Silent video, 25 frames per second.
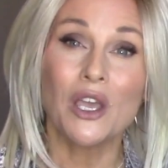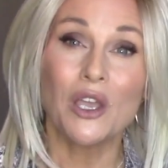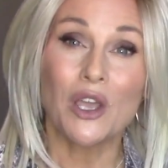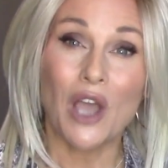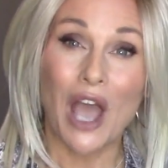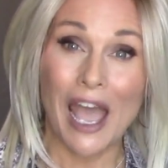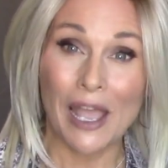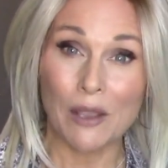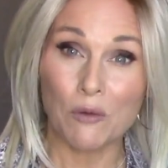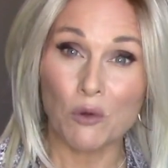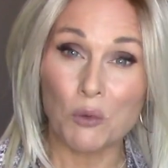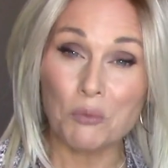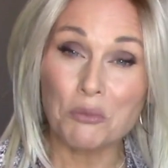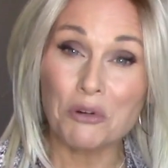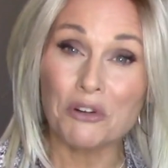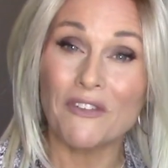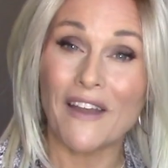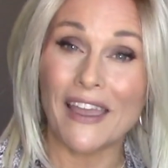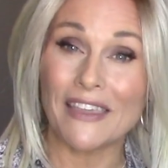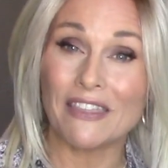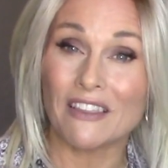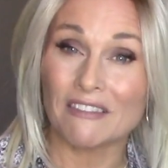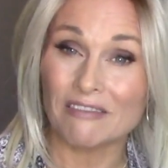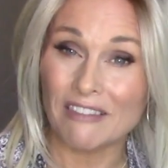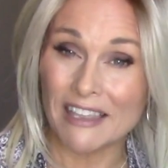I will
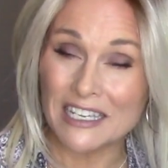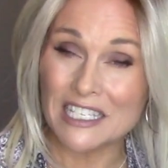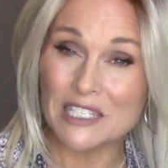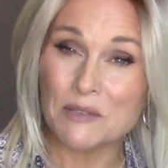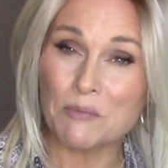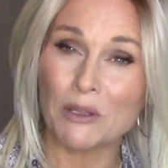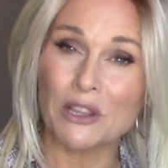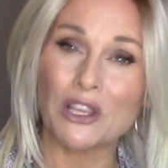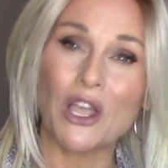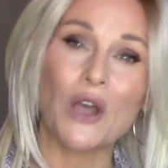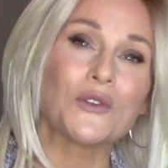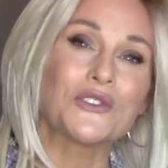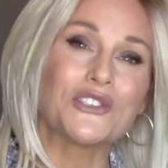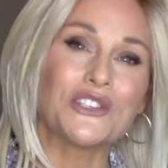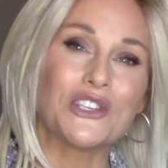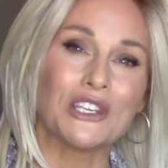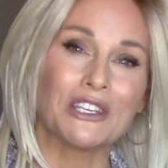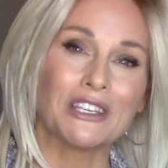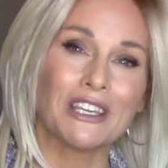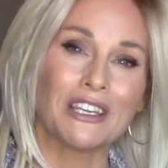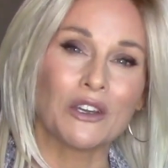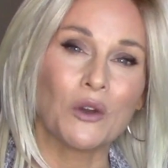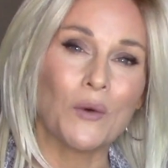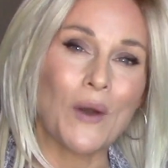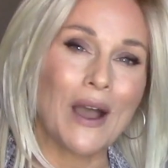provide the links below so you
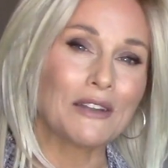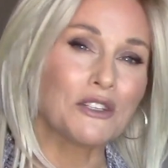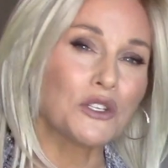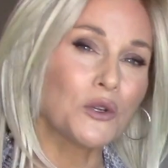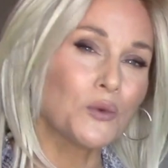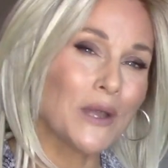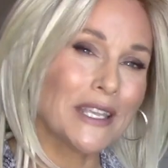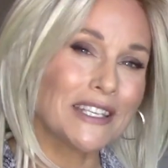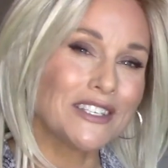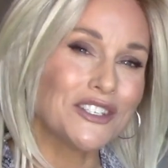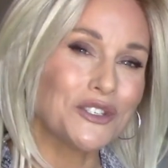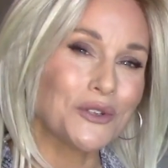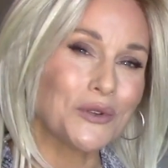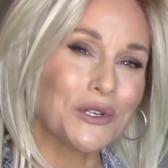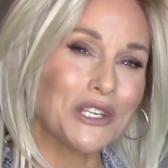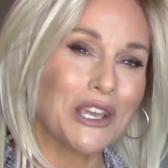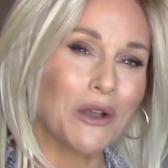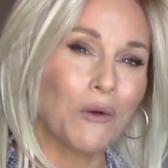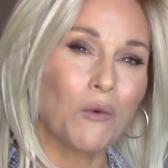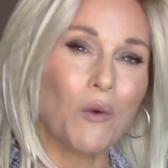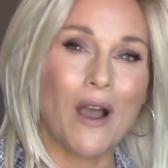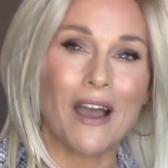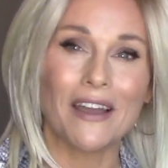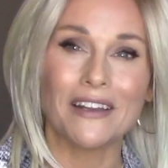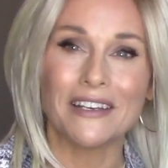can go out to Wig Studio
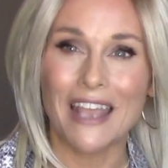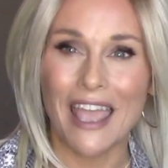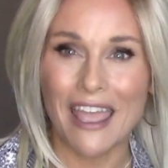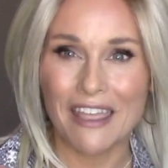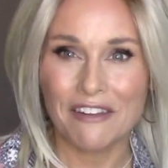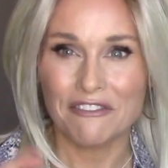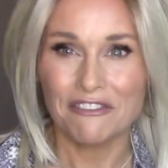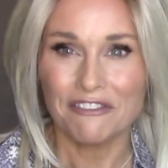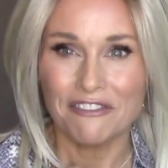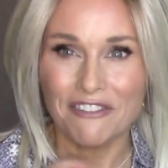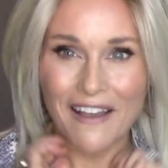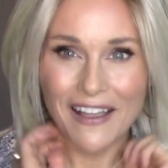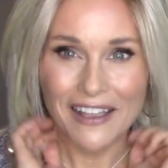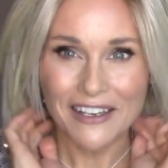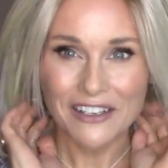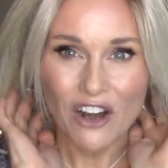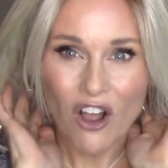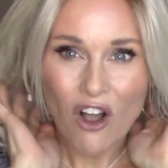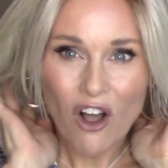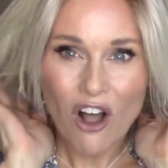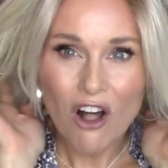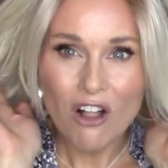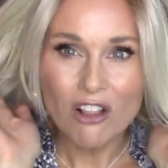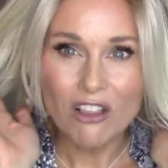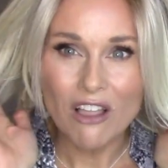One and find
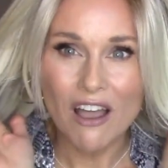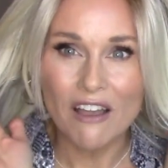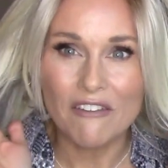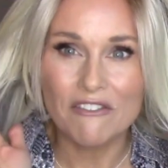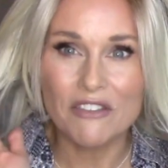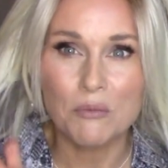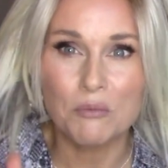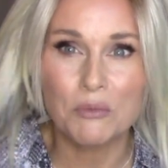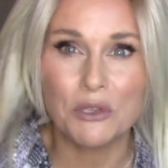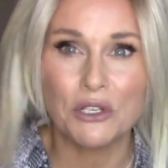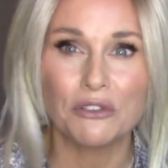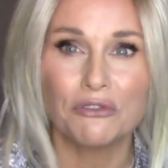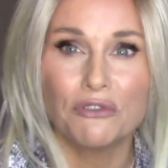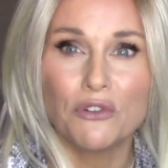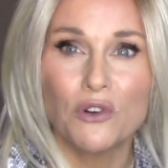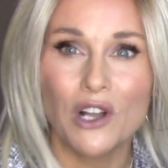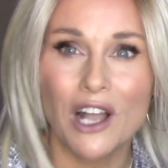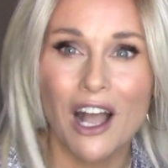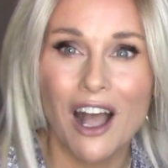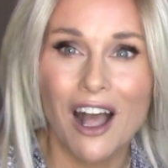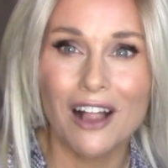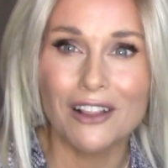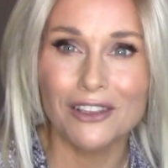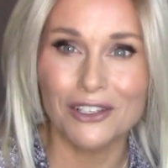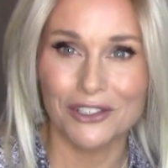all of the beautiful
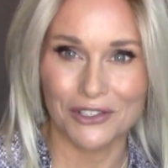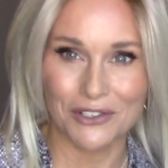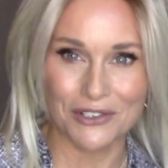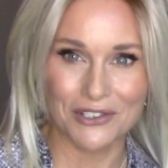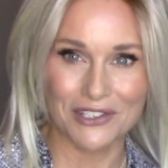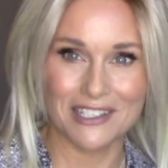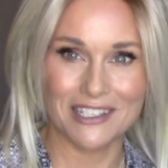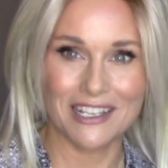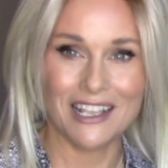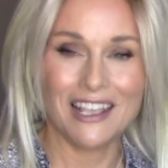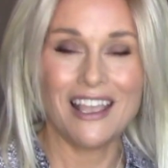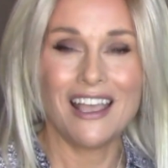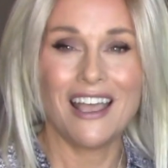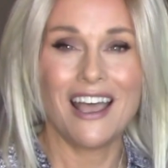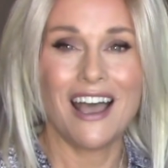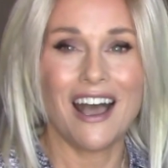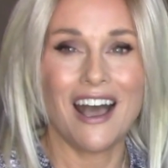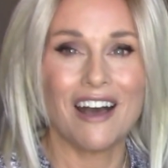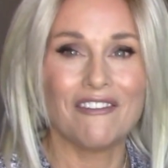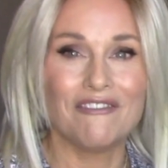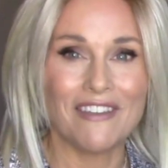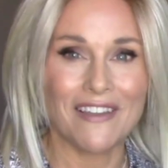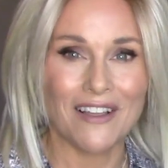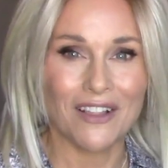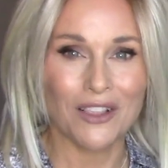colors
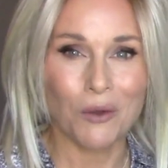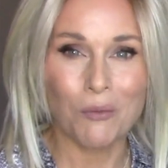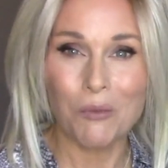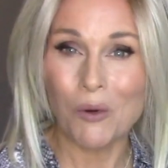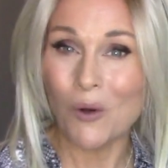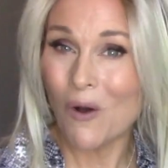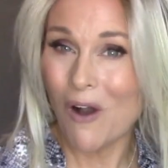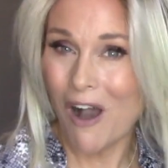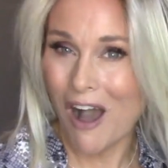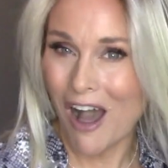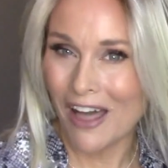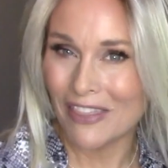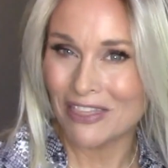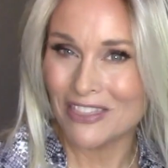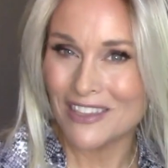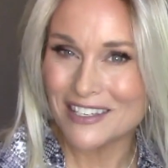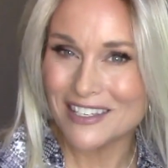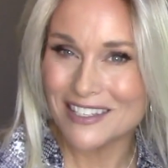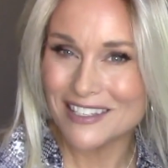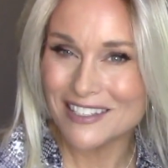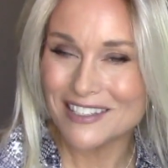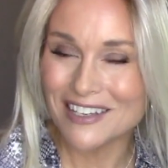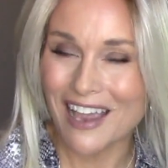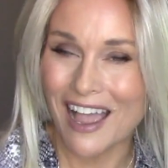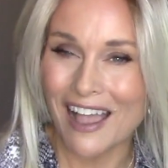available on this
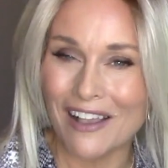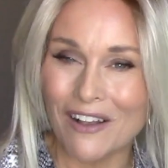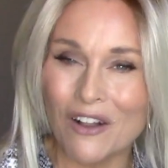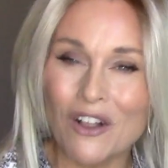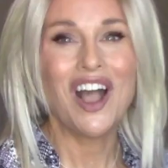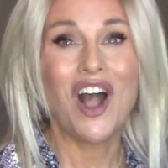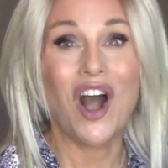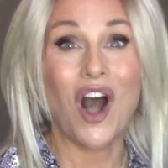style.